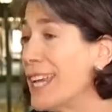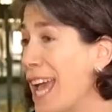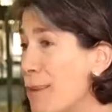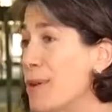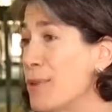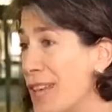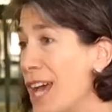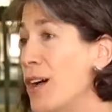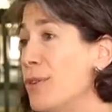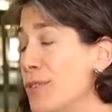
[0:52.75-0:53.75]
very happy
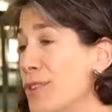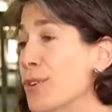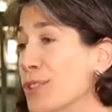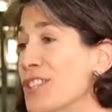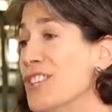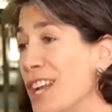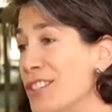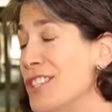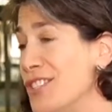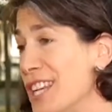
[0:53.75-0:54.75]
with how the early
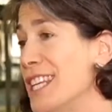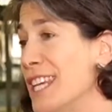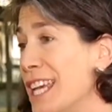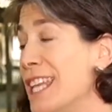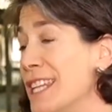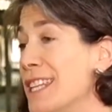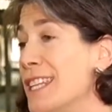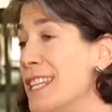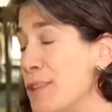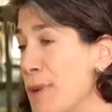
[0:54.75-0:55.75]
childhood agenda in
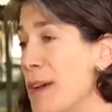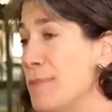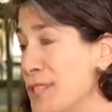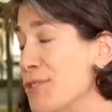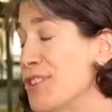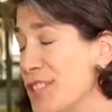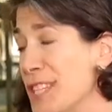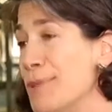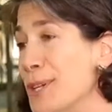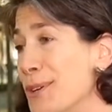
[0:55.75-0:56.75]
the Obama
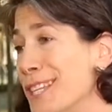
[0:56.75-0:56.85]
administration has been